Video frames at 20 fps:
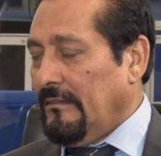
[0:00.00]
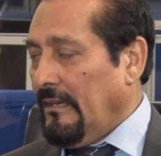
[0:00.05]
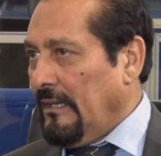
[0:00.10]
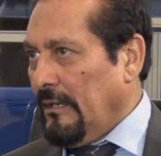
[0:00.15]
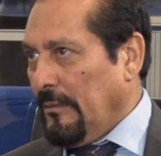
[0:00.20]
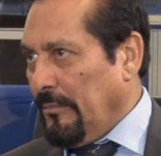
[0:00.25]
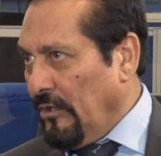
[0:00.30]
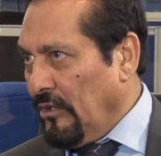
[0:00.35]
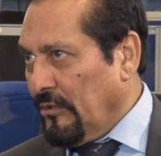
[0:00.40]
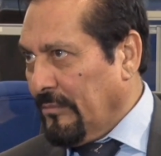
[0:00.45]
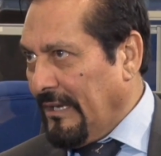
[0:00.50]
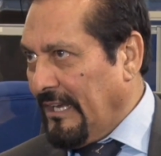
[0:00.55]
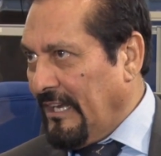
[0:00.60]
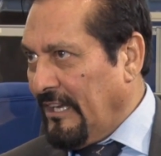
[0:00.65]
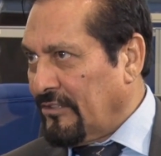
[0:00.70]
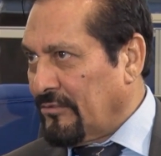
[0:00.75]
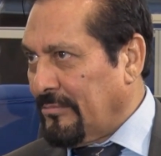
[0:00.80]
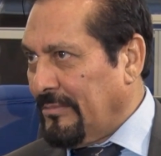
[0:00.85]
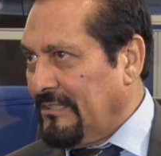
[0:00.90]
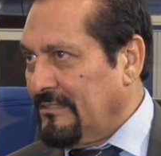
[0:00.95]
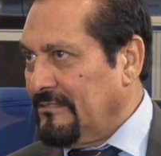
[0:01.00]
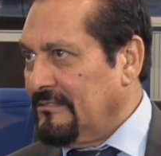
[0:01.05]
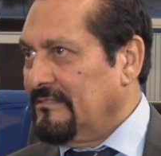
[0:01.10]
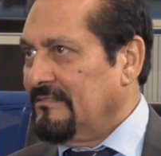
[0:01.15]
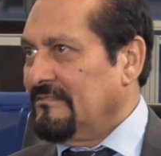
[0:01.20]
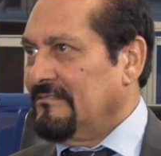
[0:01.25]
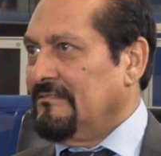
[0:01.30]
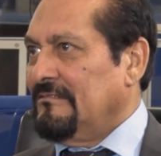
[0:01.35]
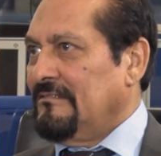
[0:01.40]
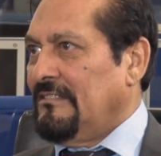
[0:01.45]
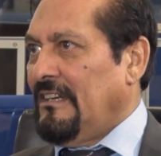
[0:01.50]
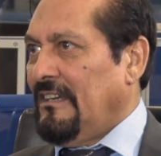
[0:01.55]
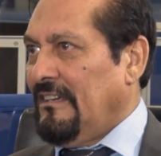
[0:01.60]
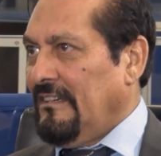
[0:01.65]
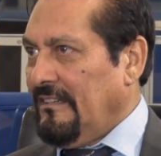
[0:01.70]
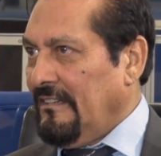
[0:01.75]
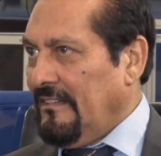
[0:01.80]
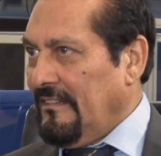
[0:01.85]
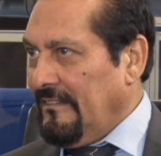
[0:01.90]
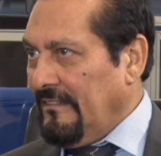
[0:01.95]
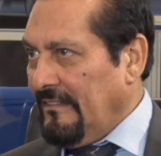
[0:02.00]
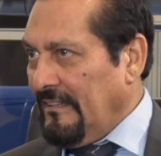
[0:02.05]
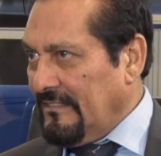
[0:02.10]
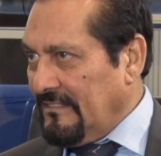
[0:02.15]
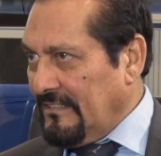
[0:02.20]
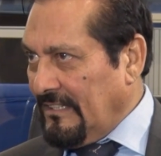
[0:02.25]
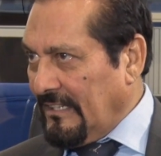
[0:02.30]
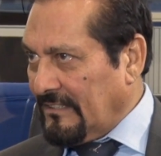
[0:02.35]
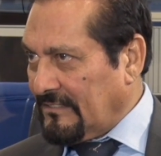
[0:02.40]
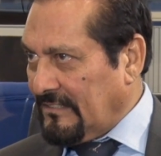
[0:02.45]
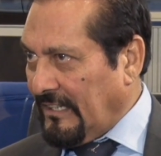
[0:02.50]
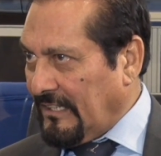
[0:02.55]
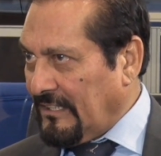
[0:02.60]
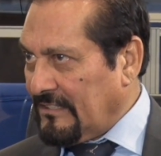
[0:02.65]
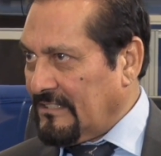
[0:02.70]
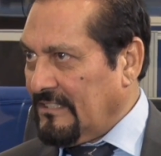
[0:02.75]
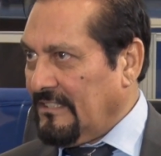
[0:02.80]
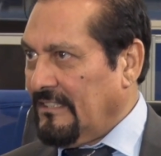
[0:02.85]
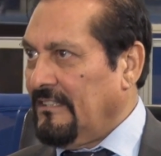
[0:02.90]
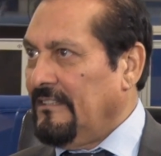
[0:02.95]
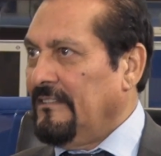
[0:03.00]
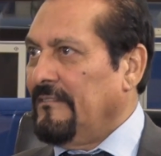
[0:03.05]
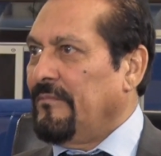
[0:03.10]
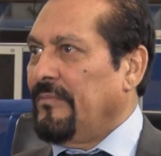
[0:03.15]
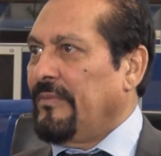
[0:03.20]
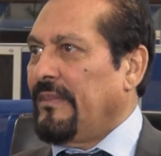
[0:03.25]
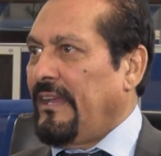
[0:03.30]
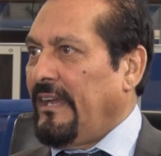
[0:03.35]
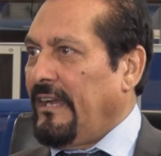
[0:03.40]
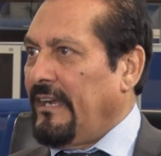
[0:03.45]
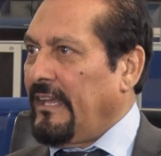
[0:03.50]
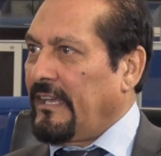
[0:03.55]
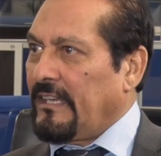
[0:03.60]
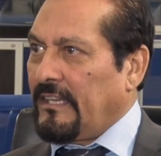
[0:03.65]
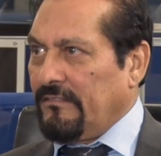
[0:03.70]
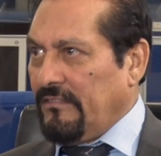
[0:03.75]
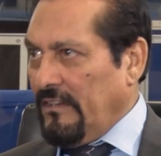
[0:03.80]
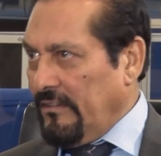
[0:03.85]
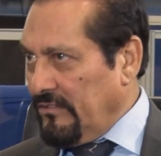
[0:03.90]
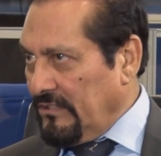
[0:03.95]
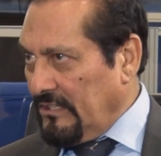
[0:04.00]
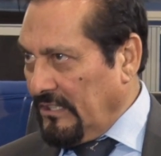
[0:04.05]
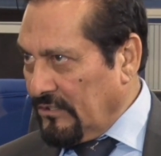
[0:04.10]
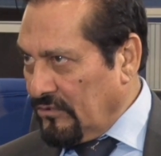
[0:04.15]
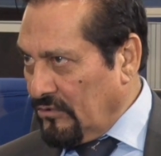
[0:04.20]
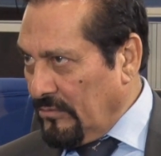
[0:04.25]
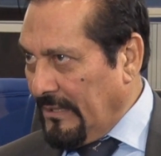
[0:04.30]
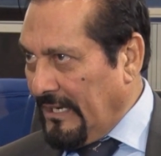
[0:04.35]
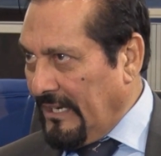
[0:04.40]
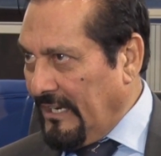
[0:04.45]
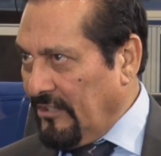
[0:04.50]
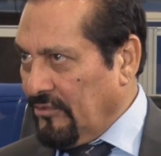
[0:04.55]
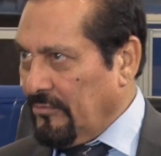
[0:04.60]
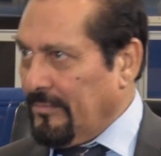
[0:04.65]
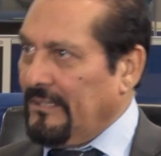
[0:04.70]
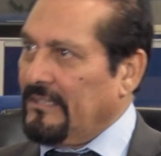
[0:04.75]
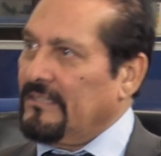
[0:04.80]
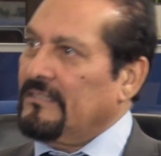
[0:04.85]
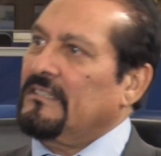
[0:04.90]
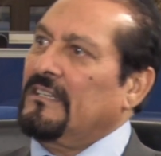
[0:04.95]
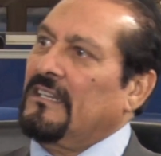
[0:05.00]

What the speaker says: appoint my husband as the executor, and I give everything to my husband.